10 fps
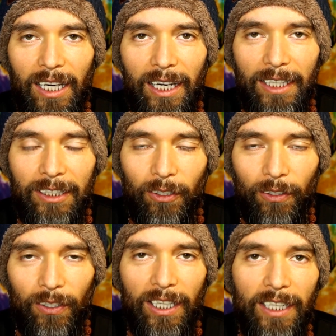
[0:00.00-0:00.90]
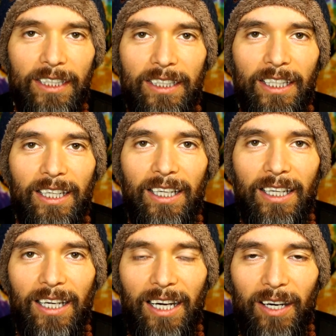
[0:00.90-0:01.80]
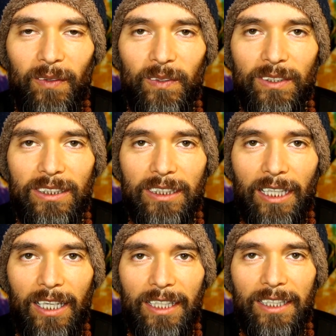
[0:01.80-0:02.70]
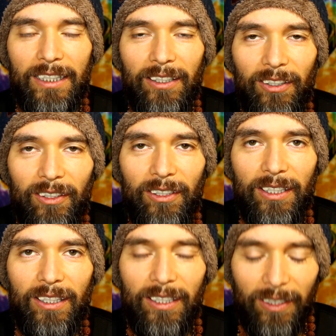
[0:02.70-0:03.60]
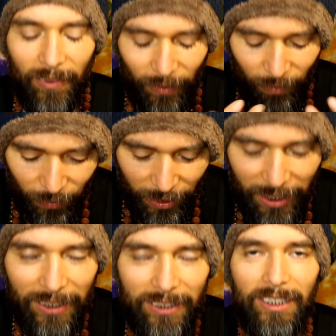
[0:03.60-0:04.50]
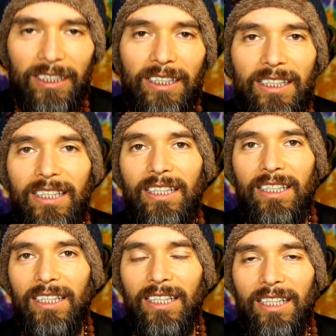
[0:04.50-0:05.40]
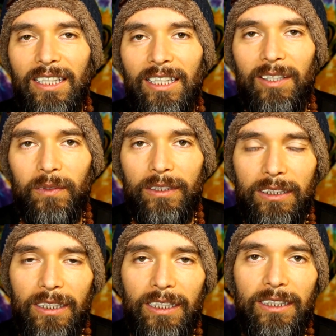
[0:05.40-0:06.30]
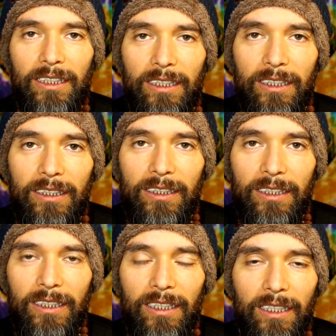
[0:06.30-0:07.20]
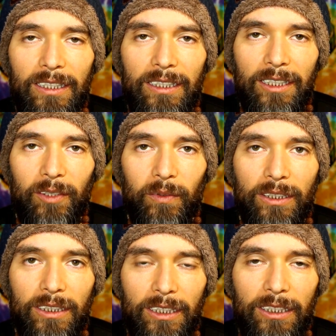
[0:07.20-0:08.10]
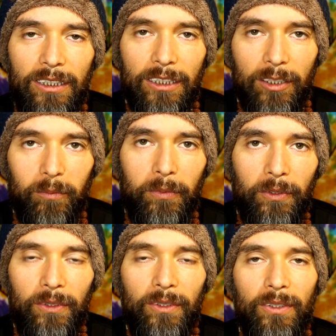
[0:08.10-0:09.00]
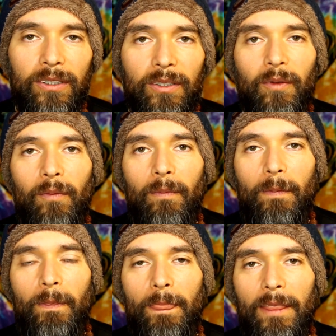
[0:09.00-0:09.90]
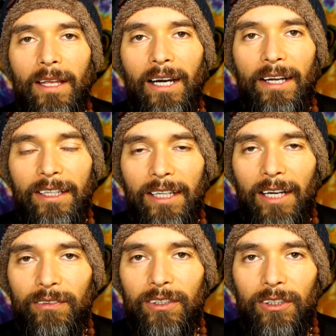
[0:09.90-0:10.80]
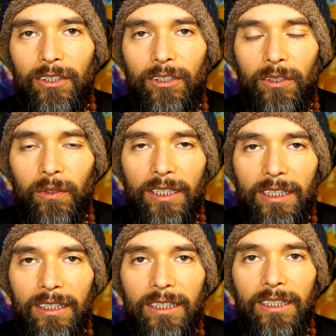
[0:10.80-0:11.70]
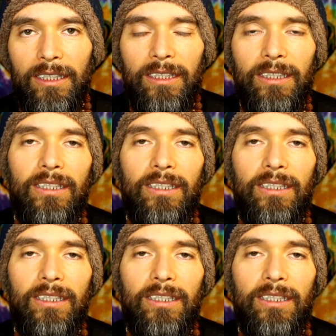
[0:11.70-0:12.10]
I cried. I was like, what? It was this easy? It was this simple? I didn't have to do anything?